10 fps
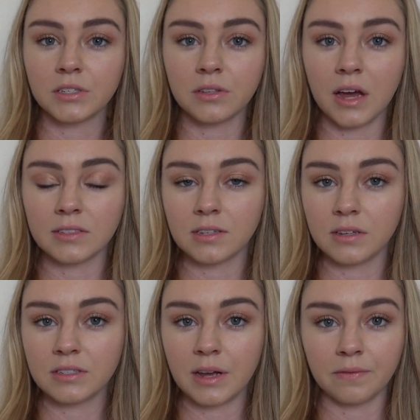So that's
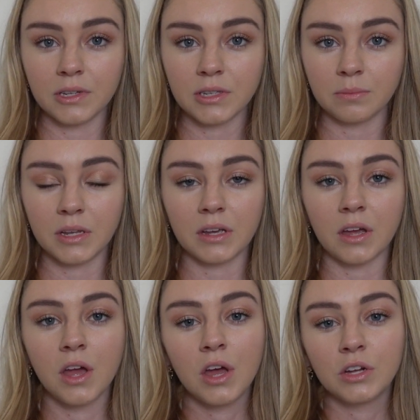definitely
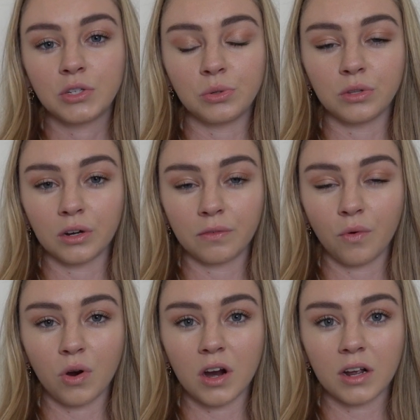something to look for,